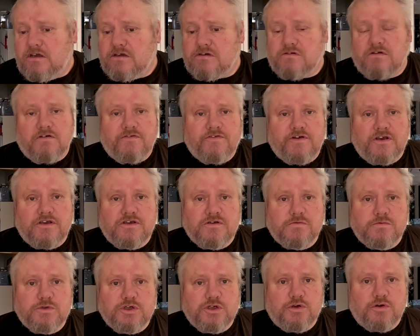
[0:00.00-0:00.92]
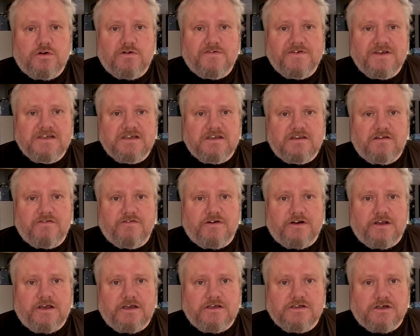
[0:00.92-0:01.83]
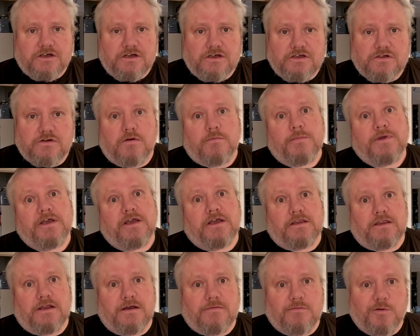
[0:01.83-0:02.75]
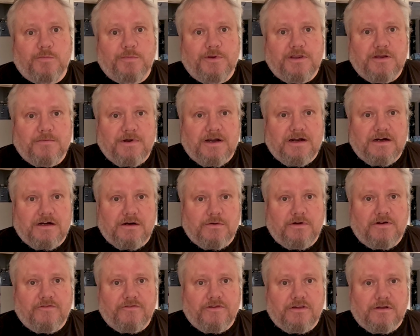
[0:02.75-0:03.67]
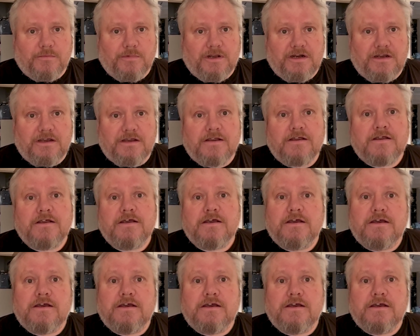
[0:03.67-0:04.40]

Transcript: So I found some stovies in the freezer, so I'm heating them up in the microwave at the minute